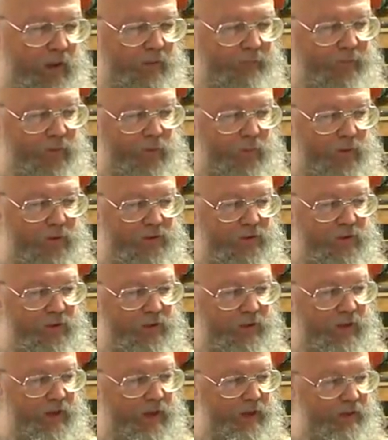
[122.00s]
If the
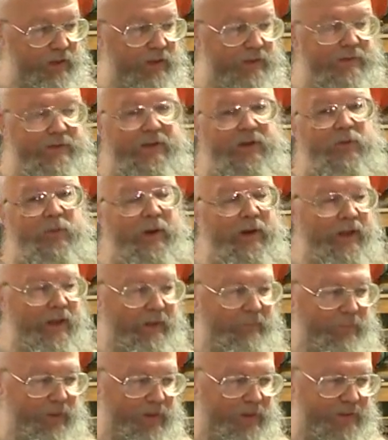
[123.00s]
Christian God, this is at
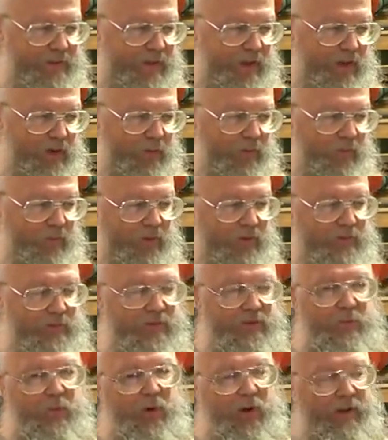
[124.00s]
28 minutes now, this
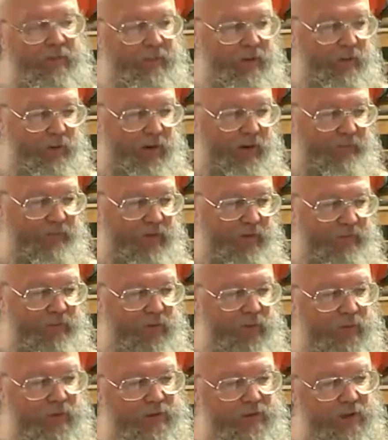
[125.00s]
is the point you made right after that. If the
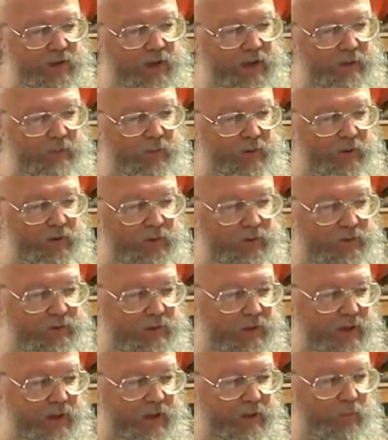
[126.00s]
Christian God were introduced
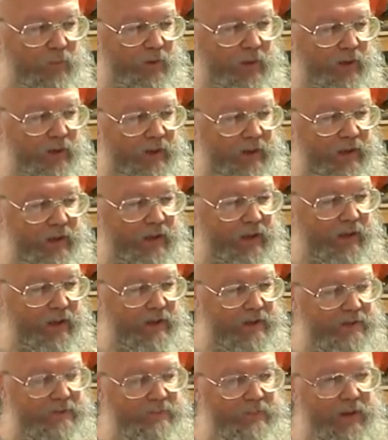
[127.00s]
today, would it get
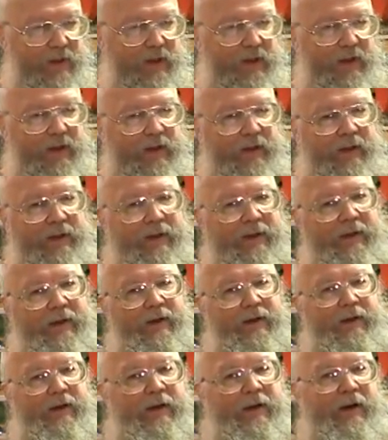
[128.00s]
as big?
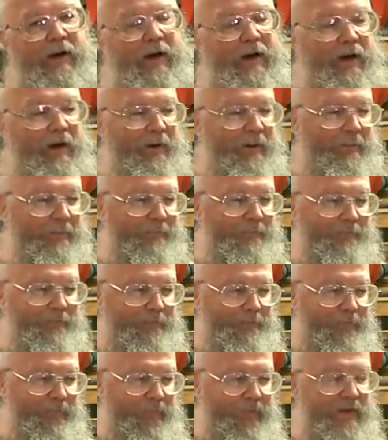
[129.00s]
Um,
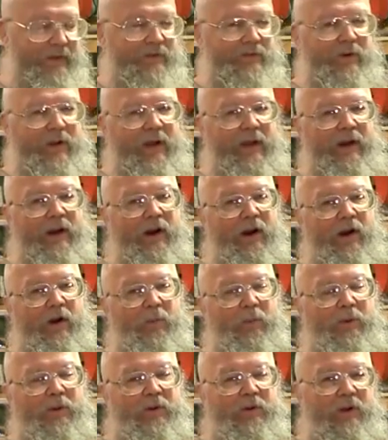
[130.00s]
these are kind of
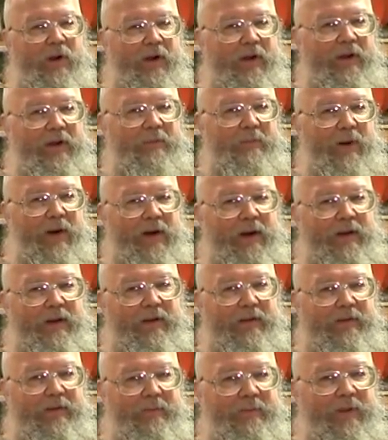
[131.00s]
hard when you're talking about
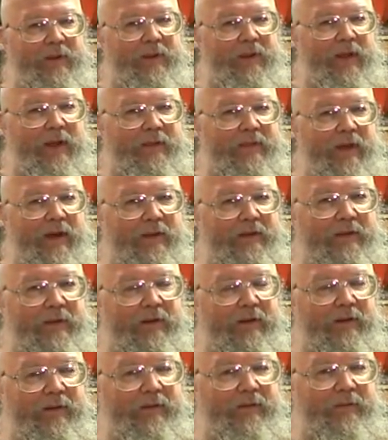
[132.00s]
something like that that